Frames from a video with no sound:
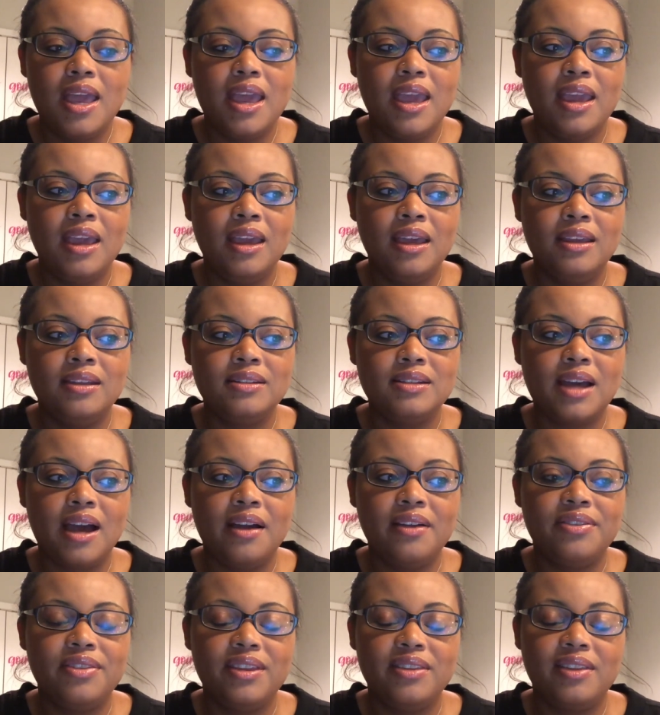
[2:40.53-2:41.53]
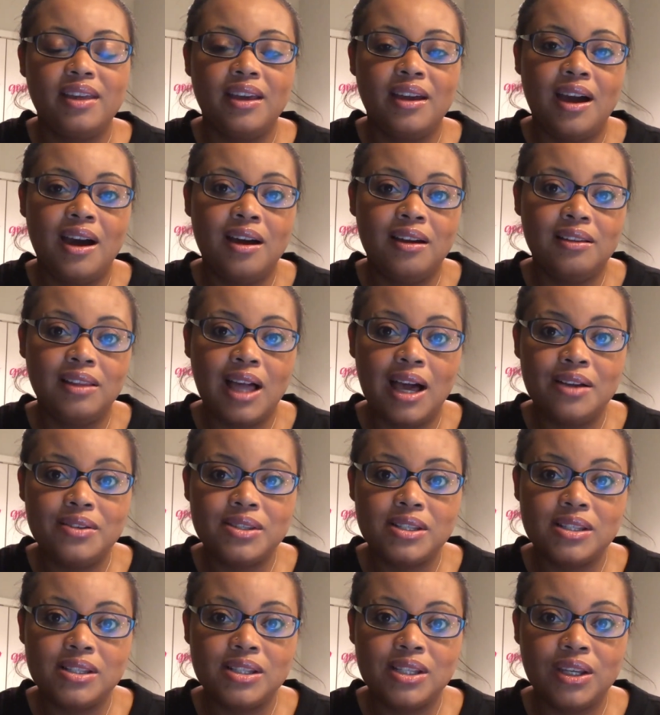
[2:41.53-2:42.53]
And I think that God
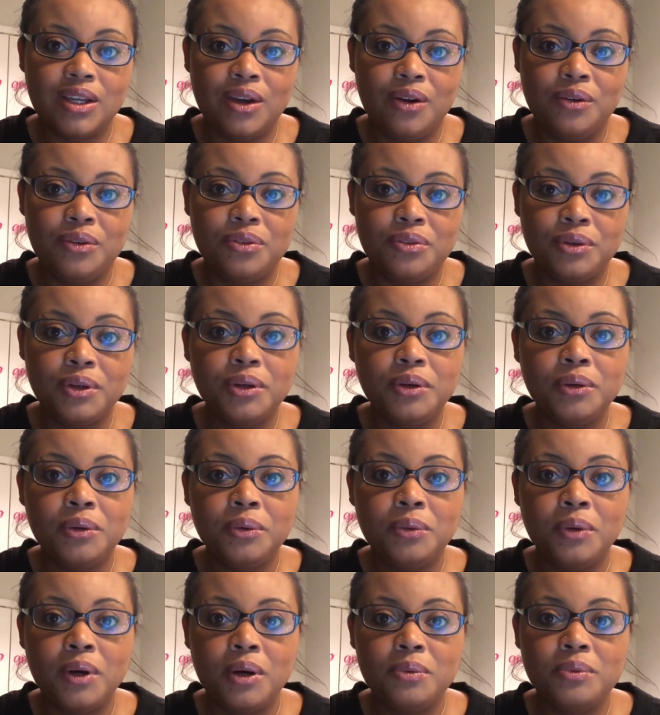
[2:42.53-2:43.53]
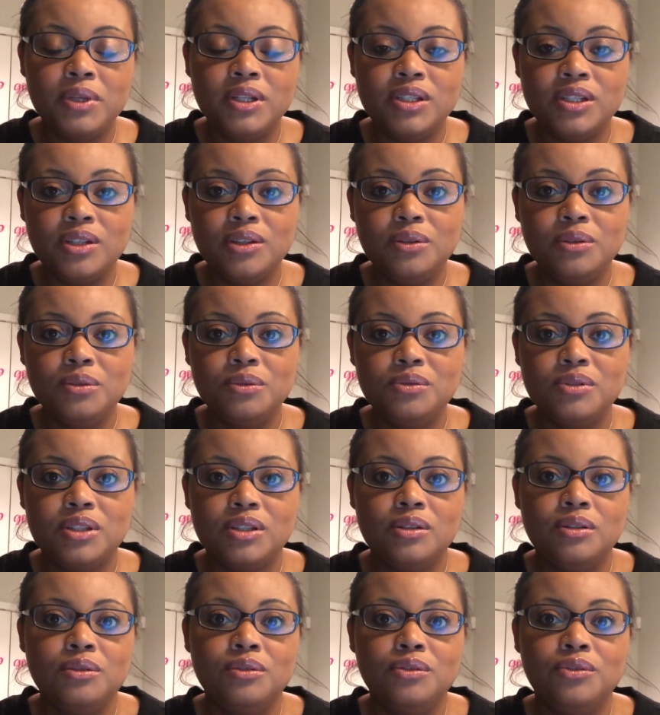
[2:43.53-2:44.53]
allows us to go through what we do
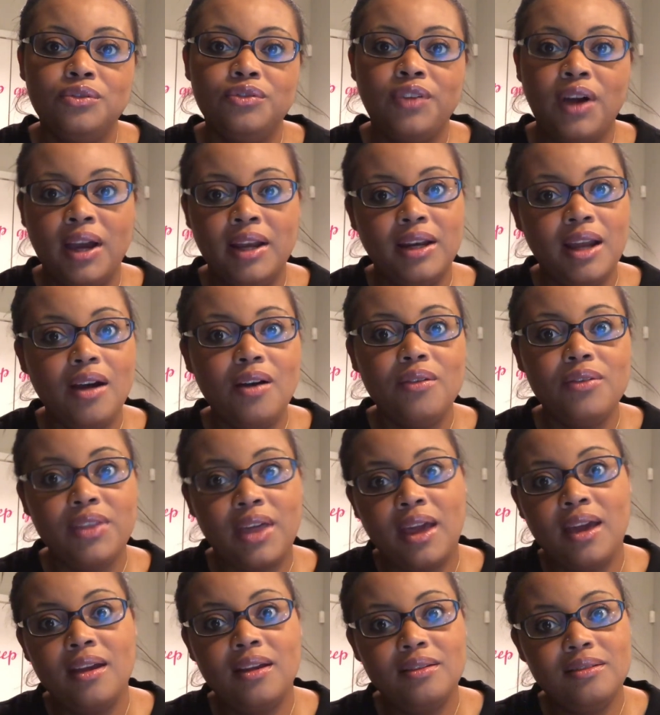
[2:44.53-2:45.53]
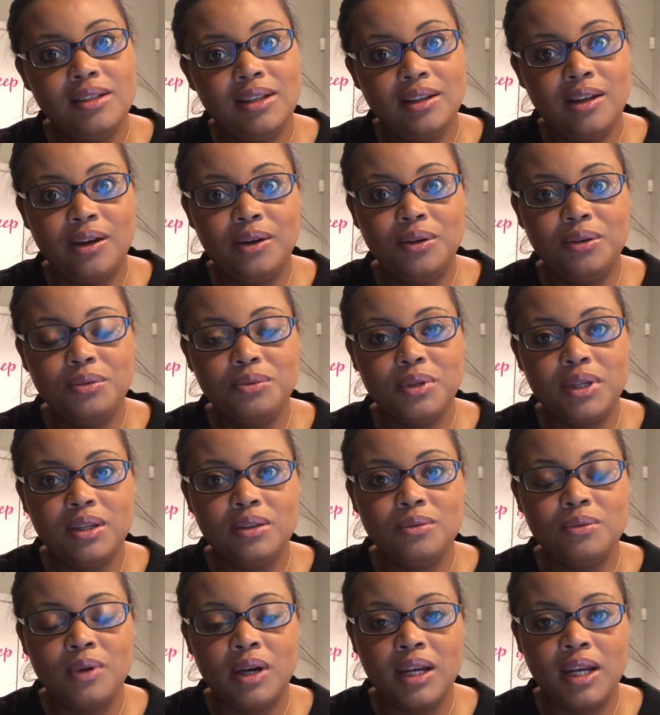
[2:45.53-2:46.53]
to find out that,
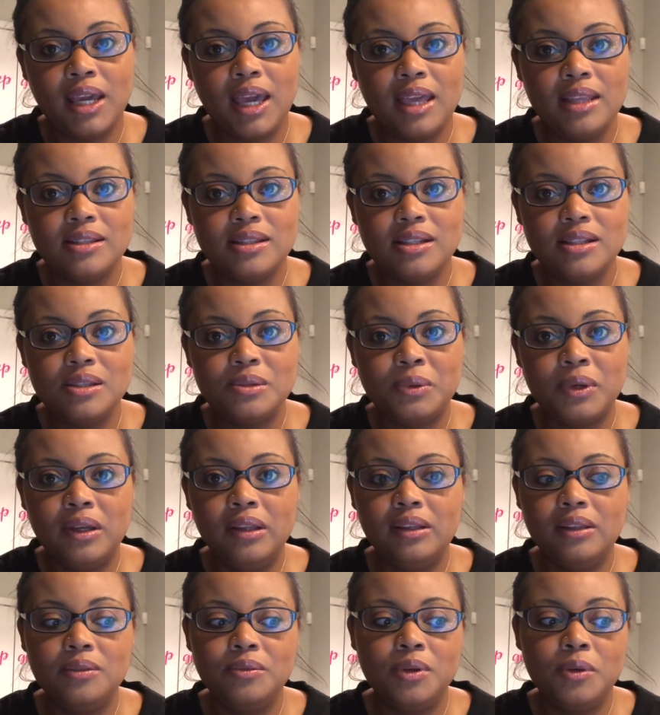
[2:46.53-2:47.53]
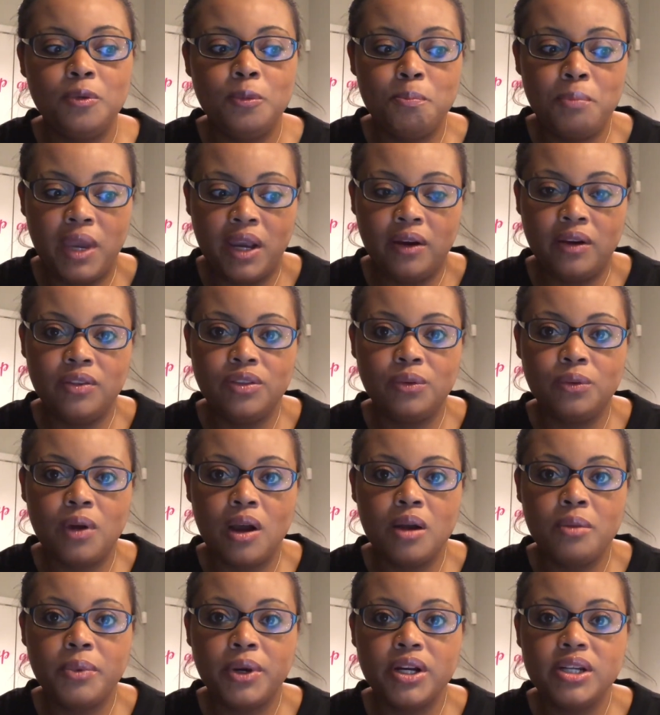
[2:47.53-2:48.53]
we went against his will and we married the
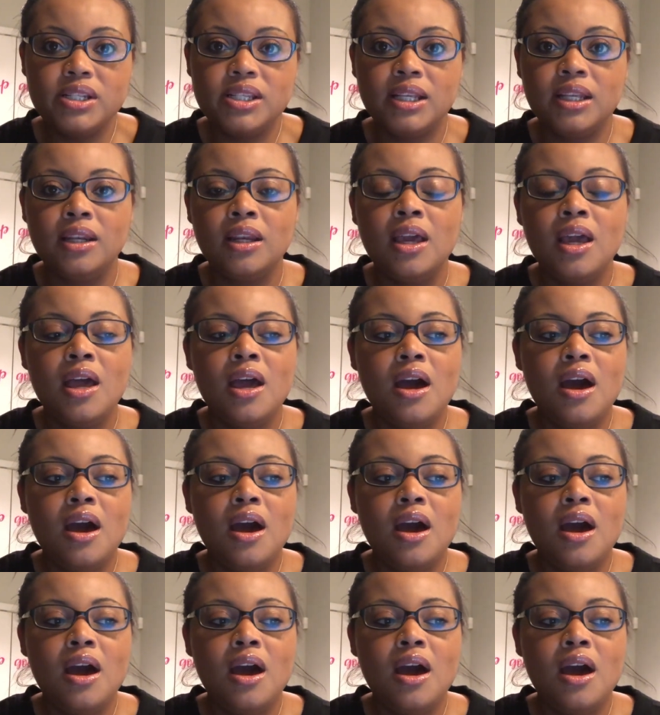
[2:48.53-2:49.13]
wrong person.